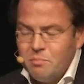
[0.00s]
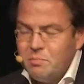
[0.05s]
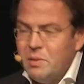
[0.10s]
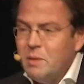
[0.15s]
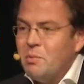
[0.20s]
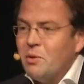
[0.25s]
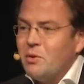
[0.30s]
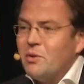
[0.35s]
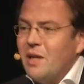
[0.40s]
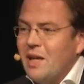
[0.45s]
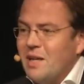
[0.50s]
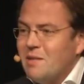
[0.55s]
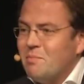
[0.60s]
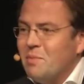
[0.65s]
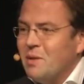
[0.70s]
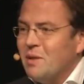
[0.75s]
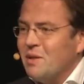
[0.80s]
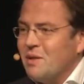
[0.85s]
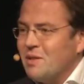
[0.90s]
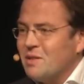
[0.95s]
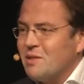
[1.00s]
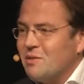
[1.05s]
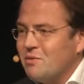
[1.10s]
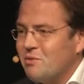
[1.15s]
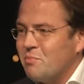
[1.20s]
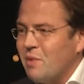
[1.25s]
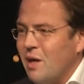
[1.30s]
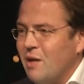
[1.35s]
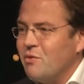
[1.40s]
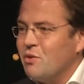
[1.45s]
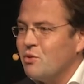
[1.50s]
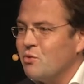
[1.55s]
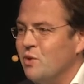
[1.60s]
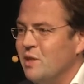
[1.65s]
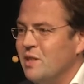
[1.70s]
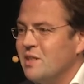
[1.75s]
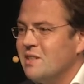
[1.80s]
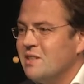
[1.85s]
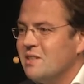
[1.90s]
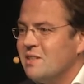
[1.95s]
people yet because of private
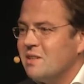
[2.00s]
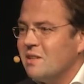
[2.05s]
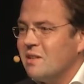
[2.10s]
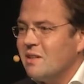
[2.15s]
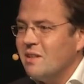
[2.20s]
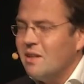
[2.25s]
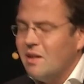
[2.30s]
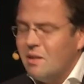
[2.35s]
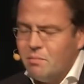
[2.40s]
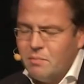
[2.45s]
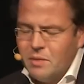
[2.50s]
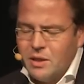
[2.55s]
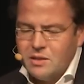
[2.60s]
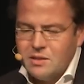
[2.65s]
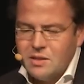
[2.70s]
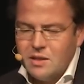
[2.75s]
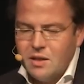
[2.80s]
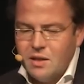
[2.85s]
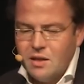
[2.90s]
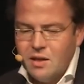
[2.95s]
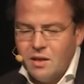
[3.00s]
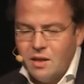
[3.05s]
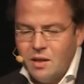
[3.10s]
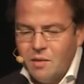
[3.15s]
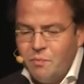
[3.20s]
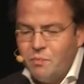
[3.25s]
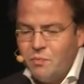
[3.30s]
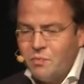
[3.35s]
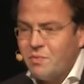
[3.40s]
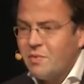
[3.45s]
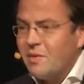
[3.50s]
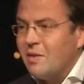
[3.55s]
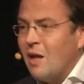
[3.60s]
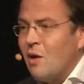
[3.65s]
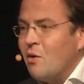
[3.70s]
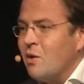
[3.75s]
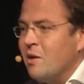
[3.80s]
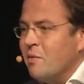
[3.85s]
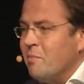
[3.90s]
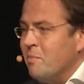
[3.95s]
reasons, but
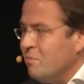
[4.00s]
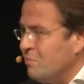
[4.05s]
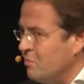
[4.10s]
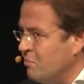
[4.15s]
now